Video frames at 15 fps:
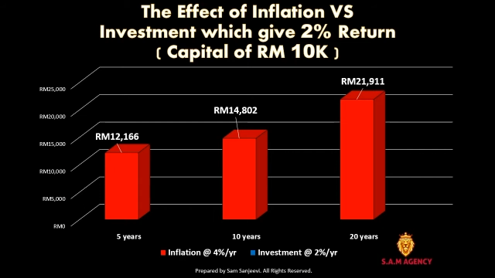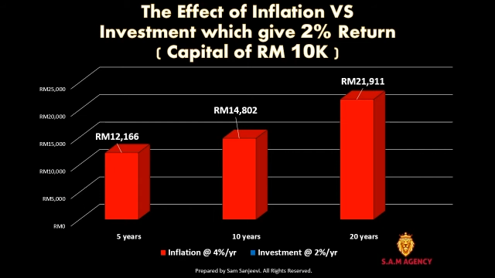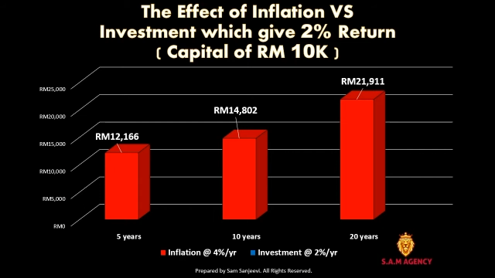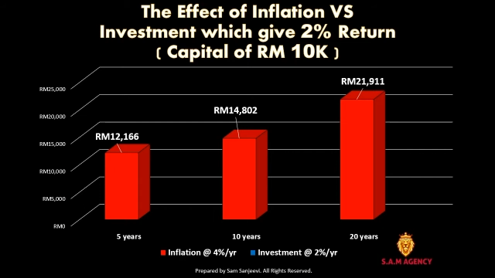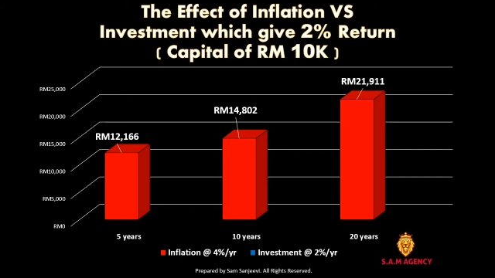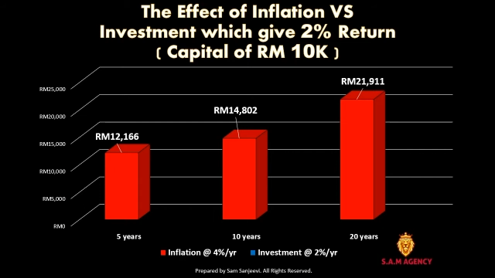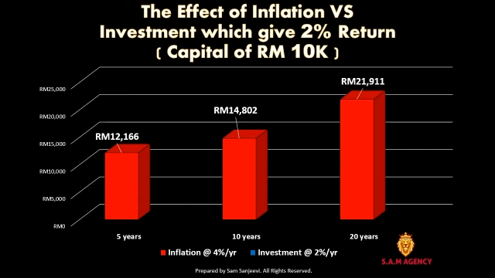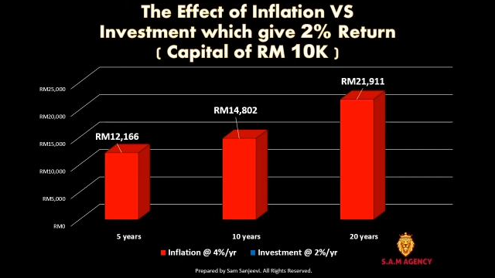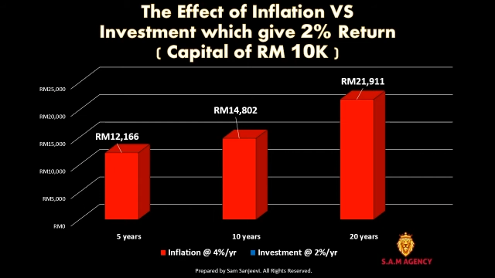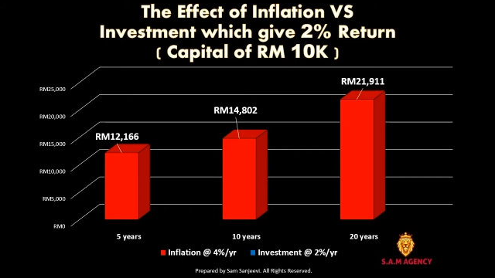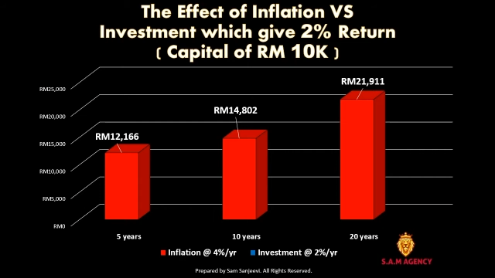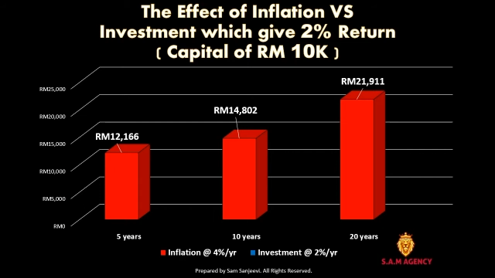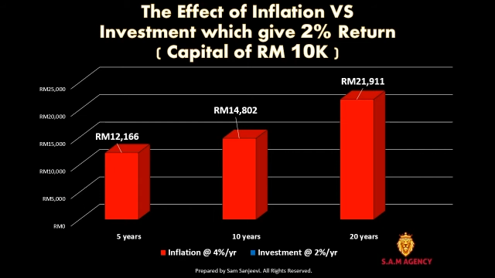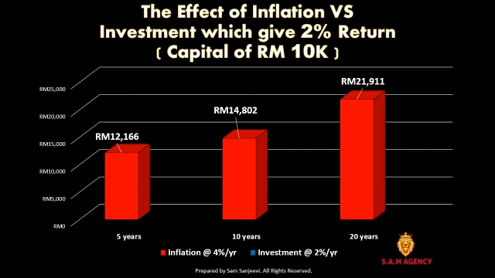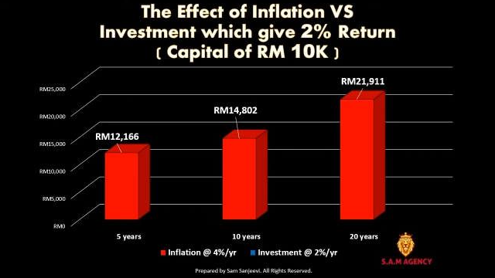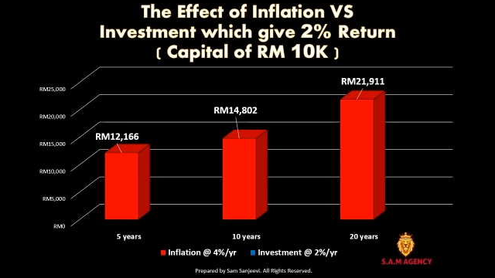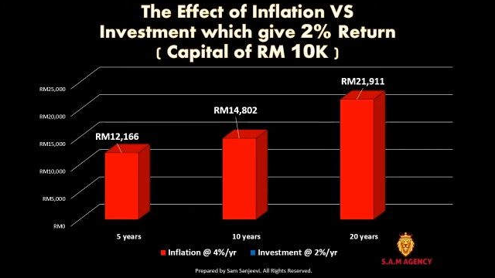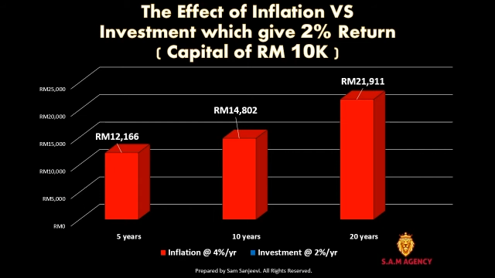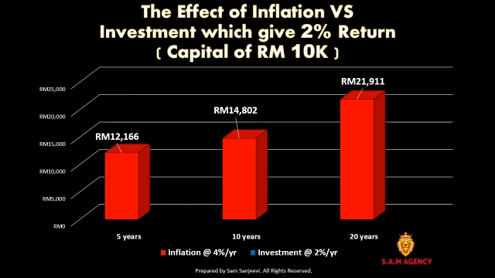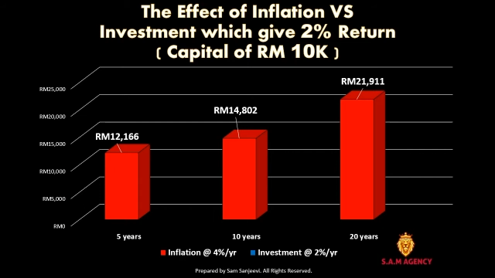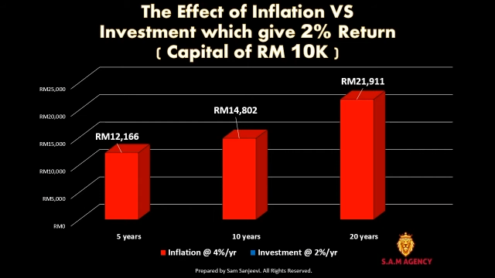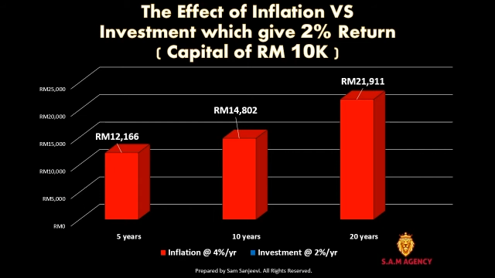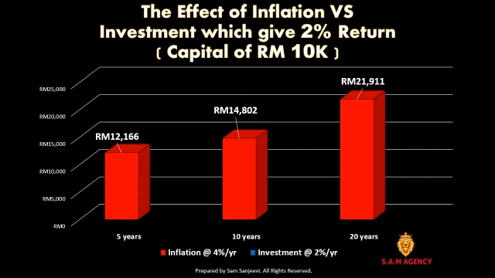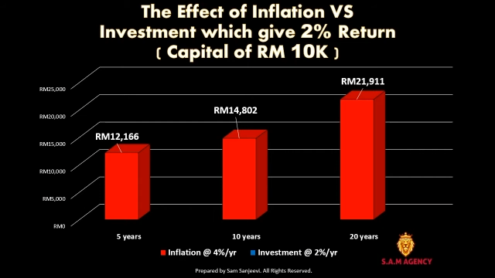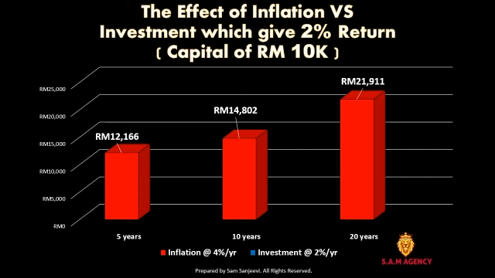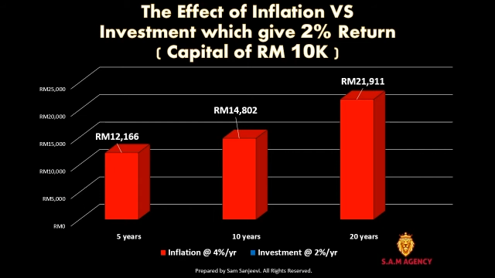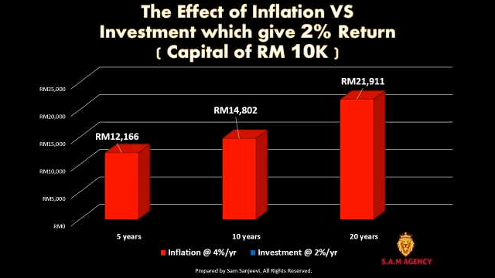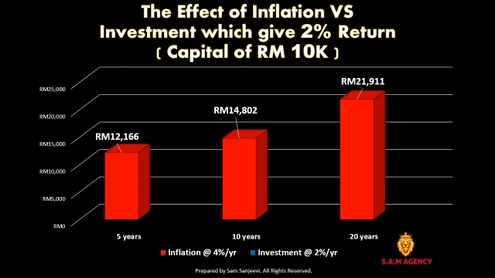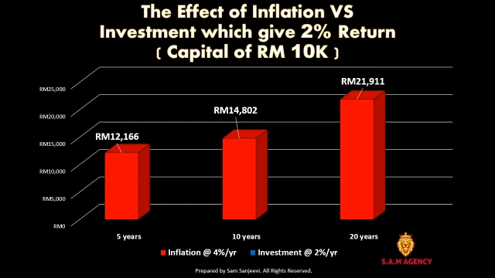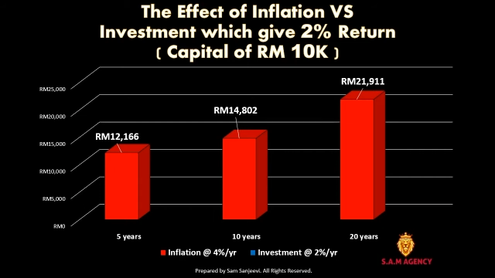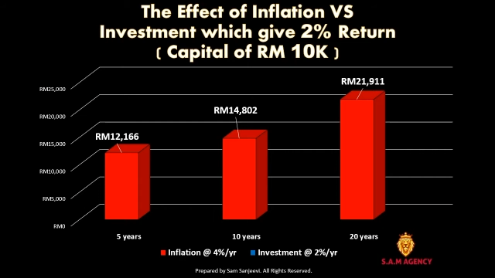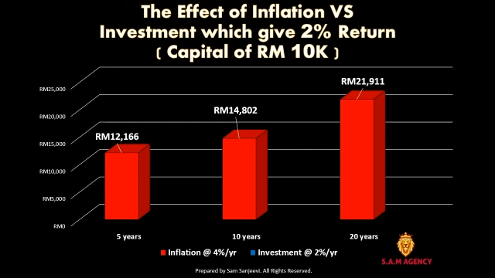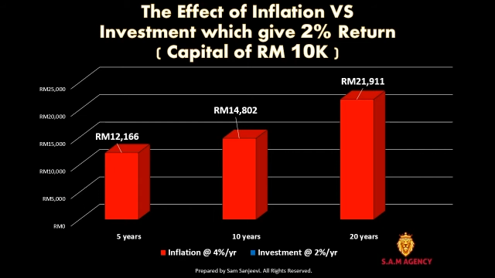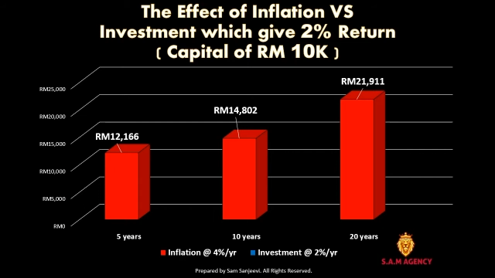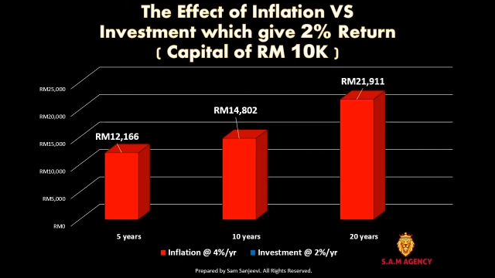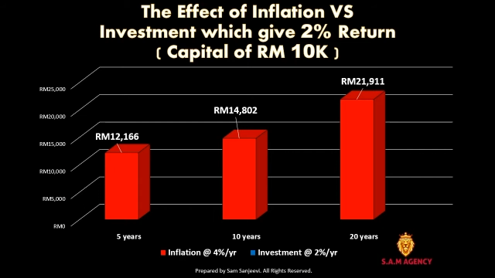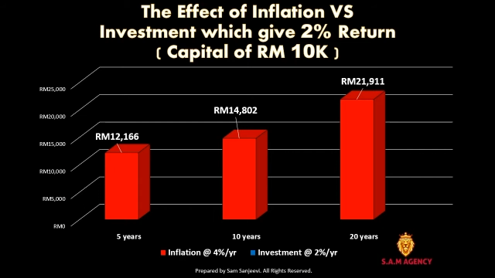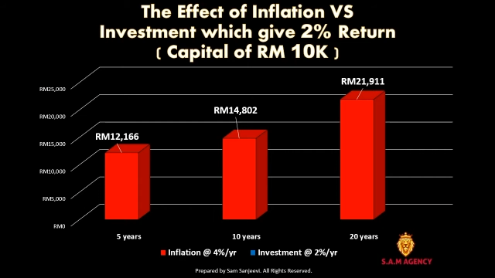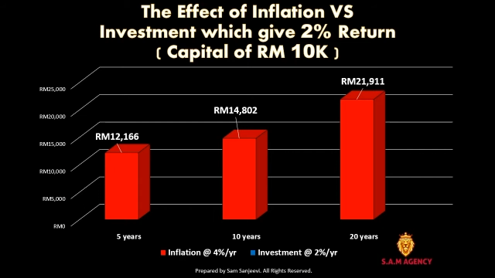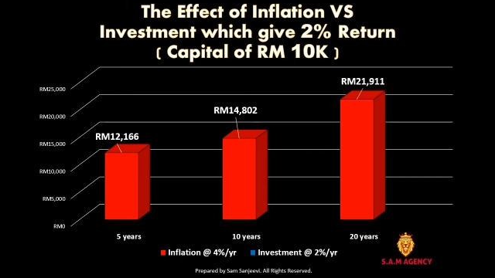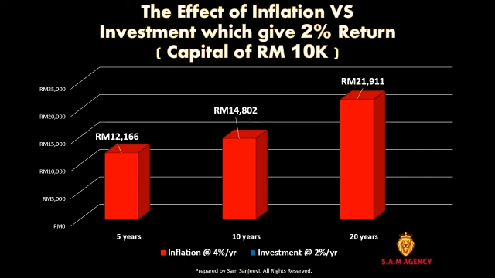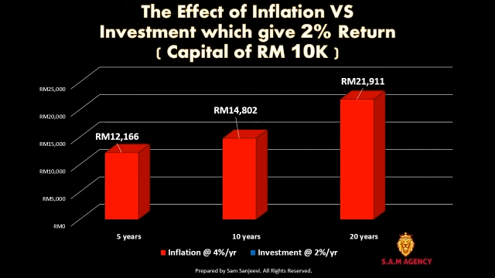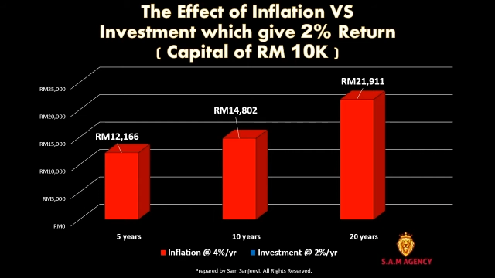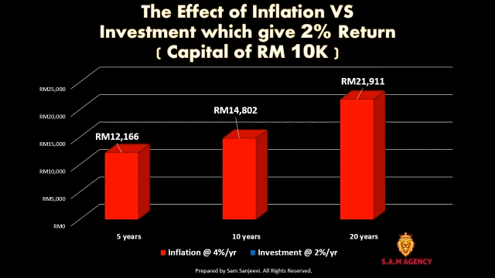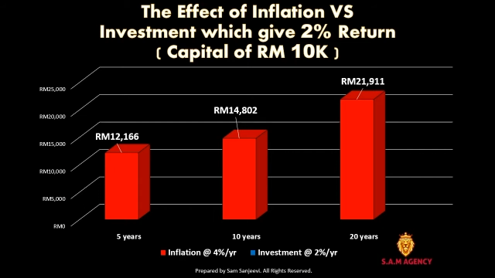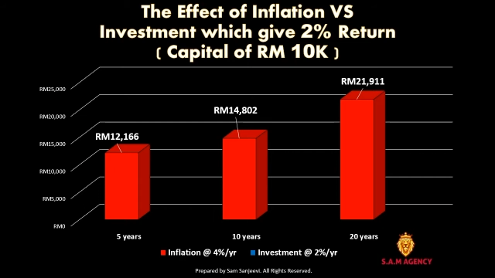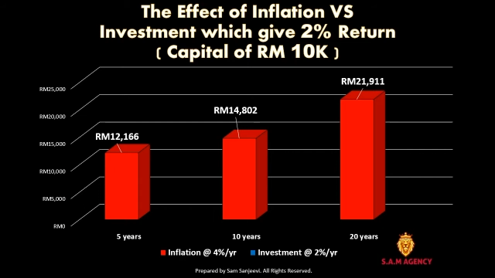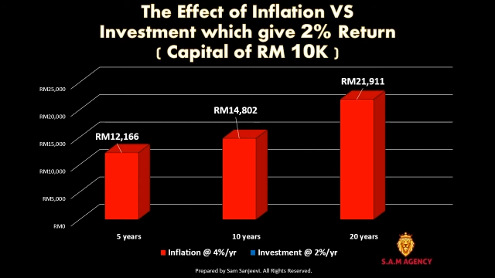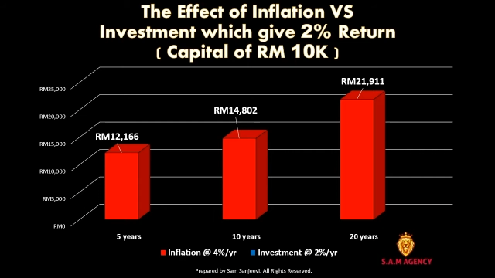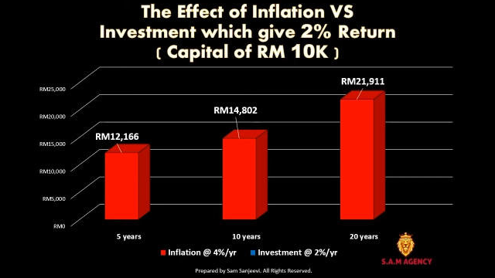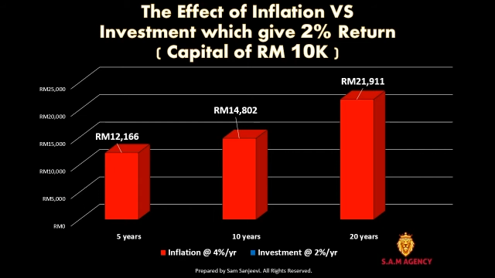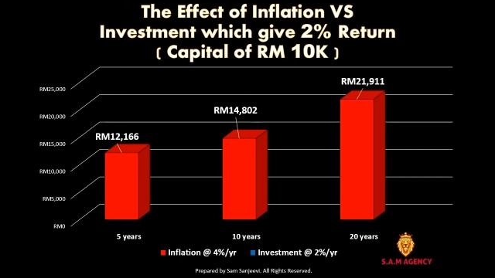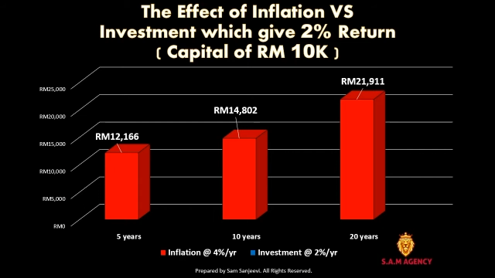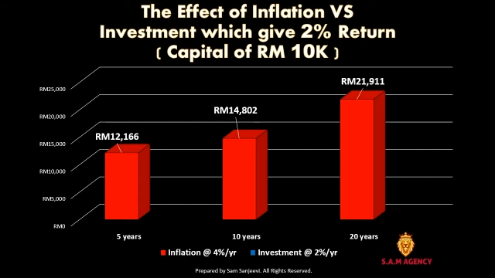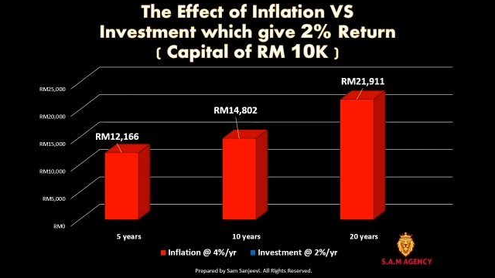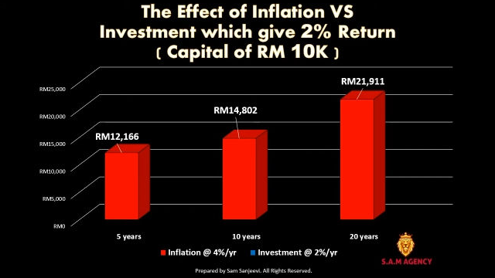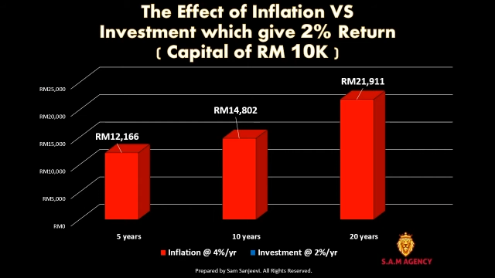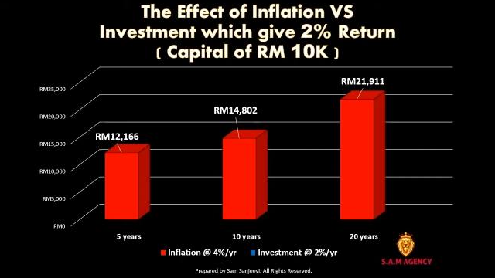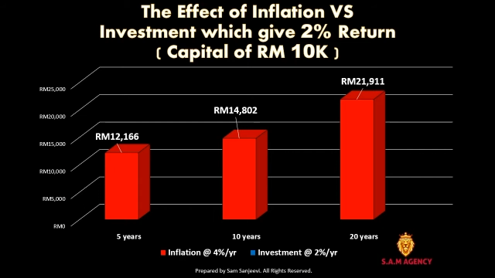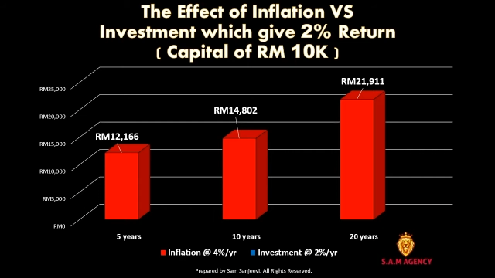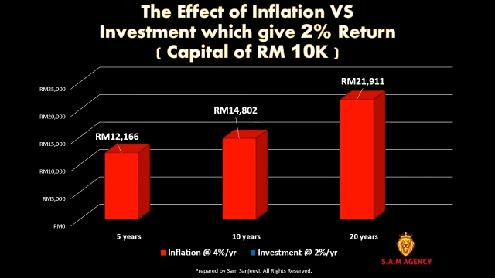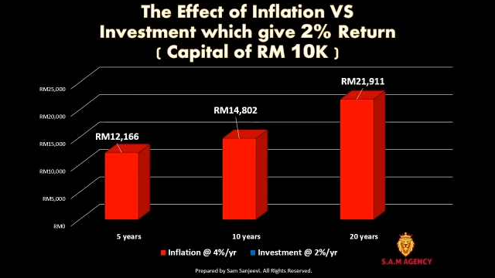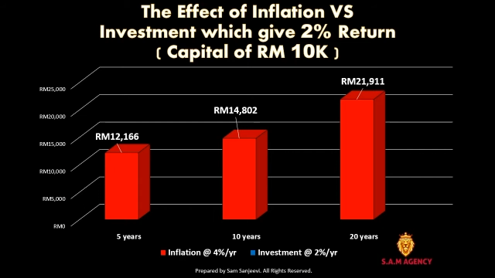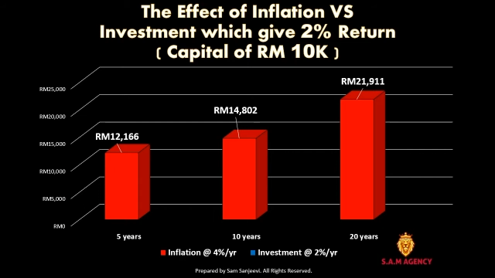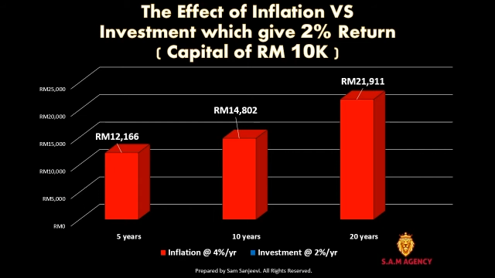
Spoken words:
Nobody's mouth can be seen.